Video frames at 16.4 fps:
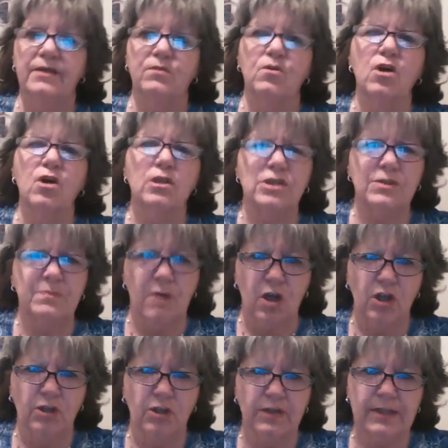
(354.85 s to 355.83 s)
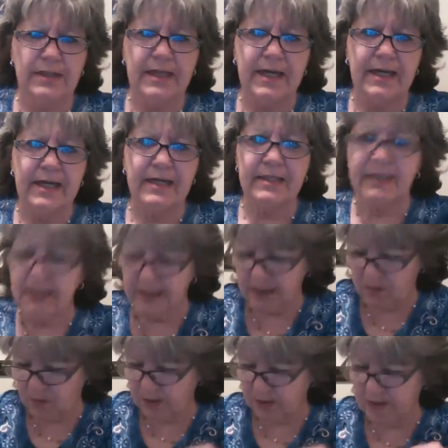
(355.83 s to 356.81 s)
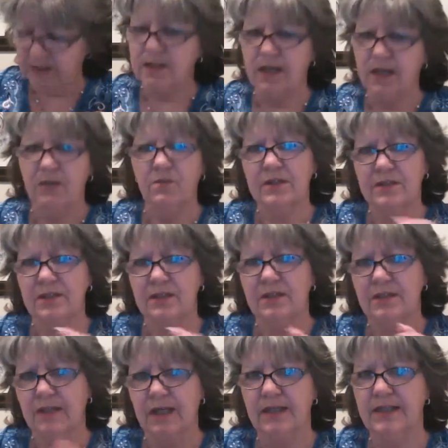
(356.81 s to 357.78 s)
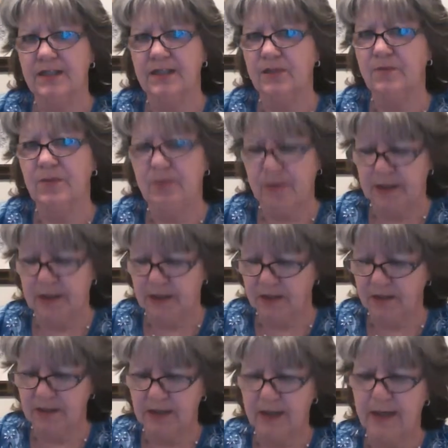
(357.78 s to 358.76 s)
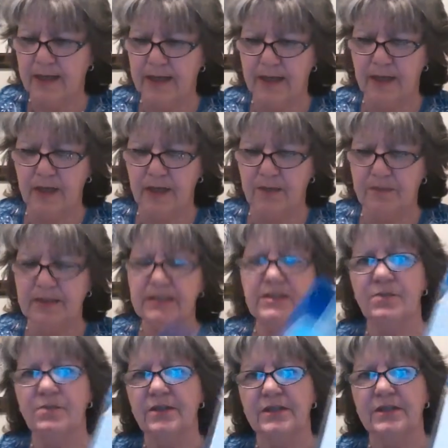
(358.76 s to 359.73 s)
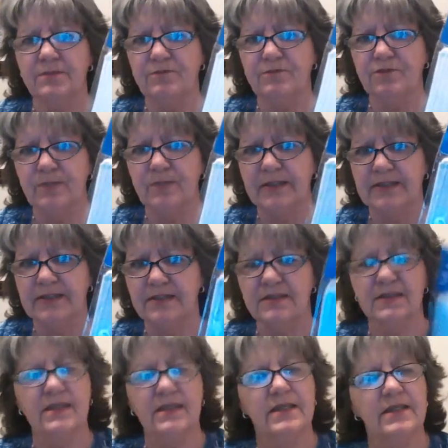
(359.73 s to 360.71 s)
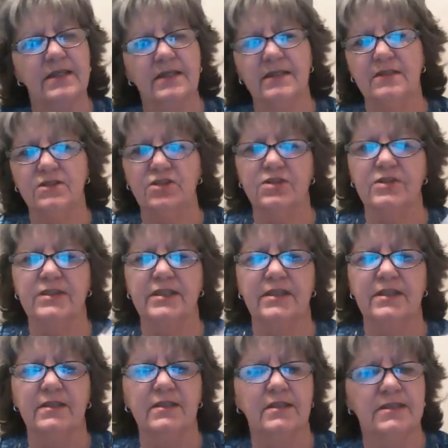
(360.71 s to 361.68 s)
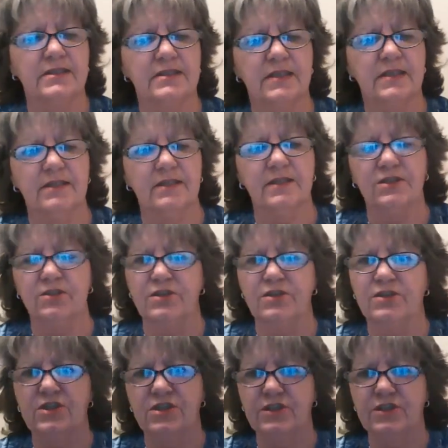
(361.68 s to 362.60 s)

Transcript: they were all smaller than that, and I wanted I wanted a little bit bigger. Um, these I picked up for my son. Sorry, decided to just